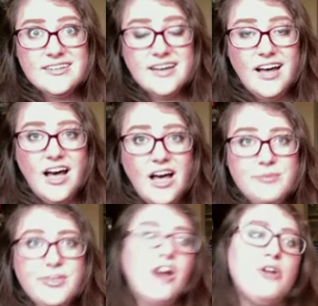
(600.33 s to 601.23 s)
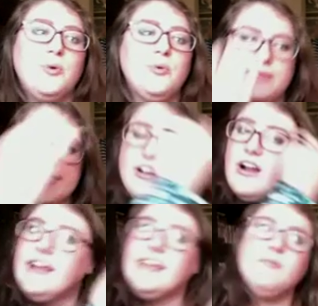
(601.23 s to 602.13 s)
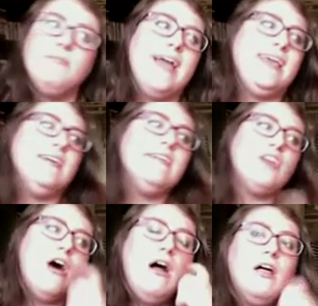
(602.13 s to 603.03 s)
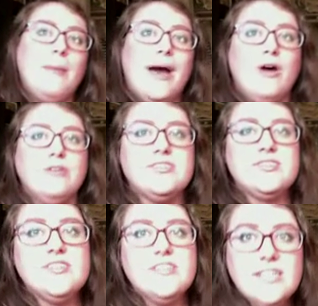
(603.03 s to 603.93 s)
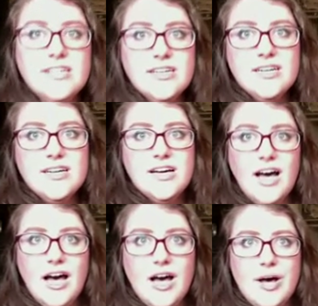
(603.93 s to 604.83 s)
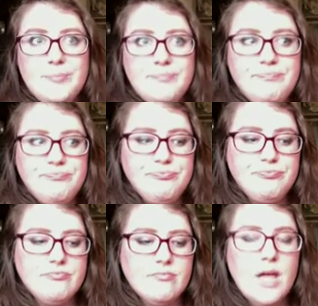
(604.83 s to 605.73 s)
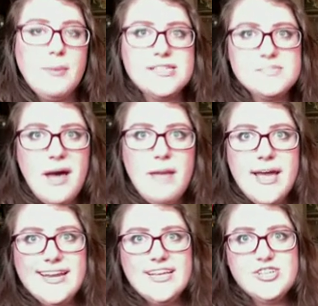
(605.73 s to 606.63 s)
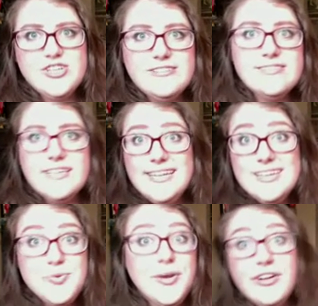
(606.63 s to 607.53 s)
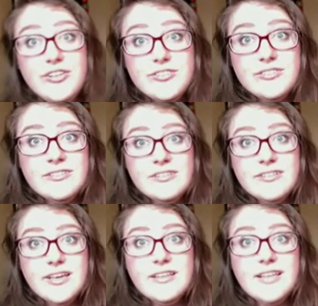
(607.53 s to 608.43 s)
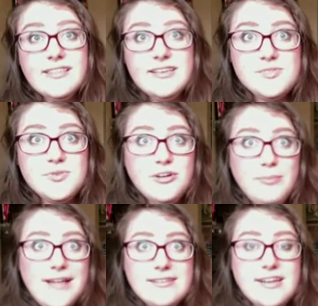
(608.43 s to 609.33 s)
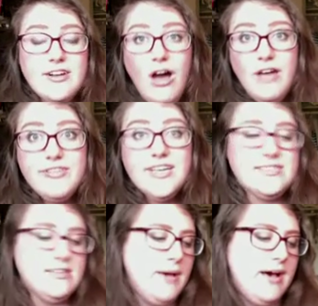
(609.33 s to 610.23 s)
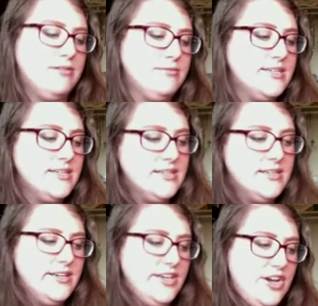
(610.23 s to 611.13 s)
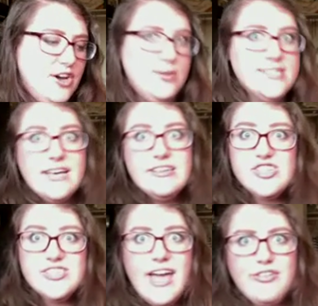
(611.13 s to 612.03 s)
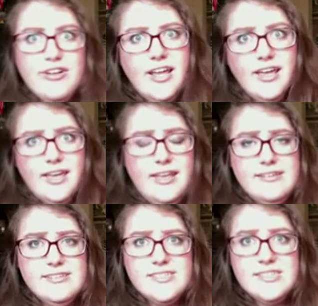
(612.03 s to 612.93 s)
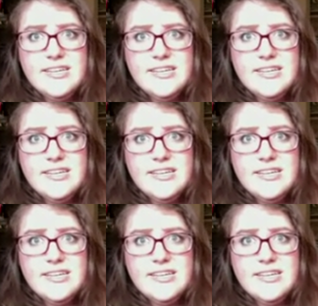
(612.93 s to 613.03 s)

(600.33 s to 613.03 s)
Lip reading: The Honorable Woman starring Maggie Gyllenhaal um, about spy machinations in Israel and like the Israel-Palestine conflict and about, intelligence gathering and,